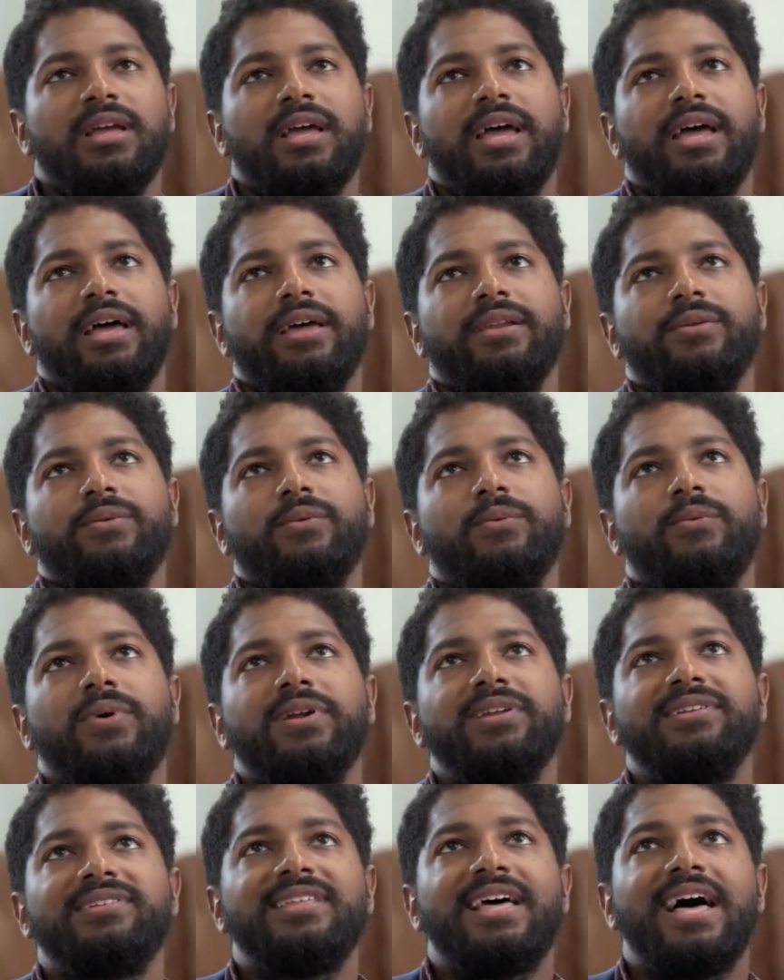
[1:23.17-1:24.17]
And what
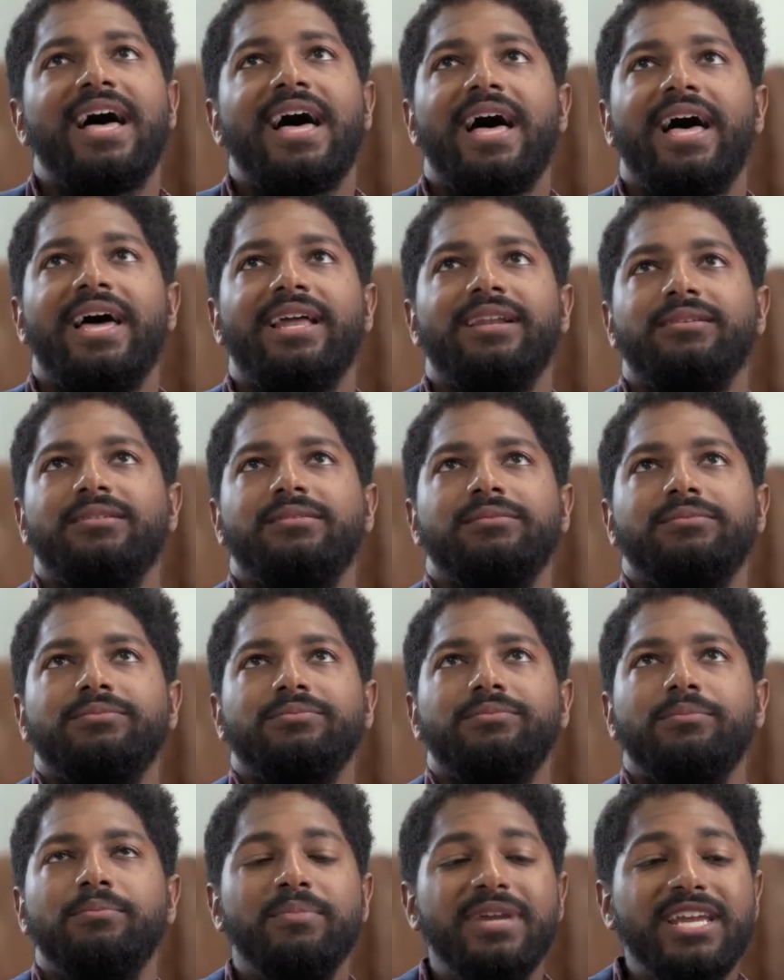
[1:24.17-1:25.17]
does that
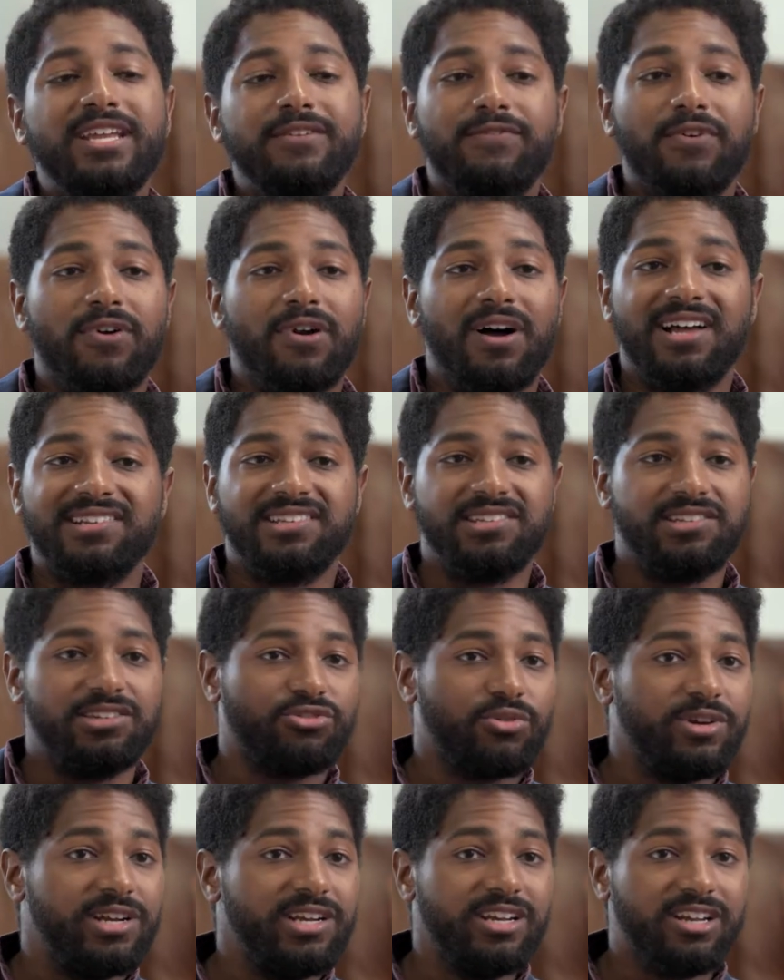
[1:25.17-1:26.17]
mean for us as a
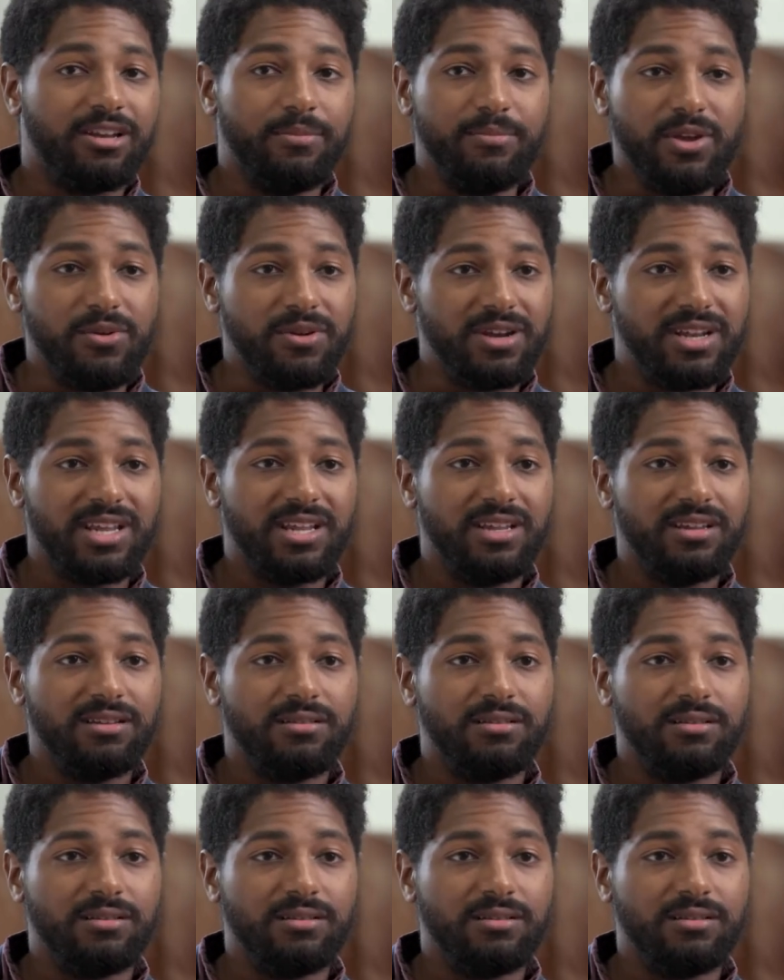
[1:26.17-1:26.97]
Trinity community?